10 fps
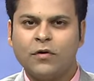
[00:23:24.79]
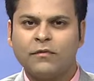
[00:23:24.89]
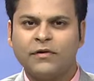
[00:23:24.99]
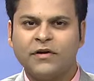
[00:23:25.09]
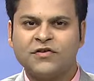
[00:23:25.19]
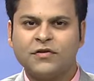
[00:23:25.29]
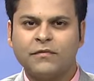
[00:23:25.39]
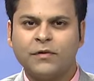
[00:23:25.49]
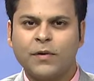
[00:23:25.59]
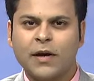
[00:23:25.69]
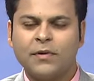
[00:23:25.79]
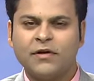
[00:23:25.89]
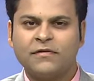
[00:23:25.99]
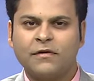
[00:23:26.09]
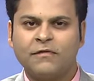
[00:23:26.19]
conversation with Prime
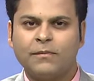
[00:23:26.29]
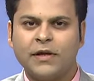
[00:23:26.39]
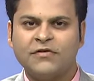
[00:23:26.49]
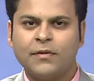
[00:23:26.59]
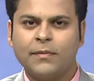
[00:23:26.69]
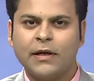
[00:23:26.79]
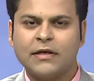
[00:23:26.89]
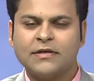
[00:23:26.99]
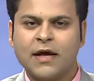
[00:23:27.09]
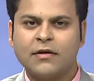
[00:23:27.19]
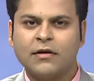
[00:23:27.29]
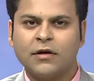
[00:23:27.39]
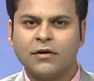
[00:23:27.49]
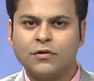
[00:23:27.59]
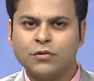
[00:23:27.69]
Minister of Belgium Alexander
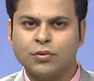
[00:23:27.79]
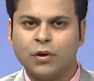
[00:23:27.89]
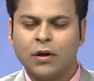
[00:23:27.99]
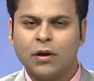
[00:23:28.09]
De Croo.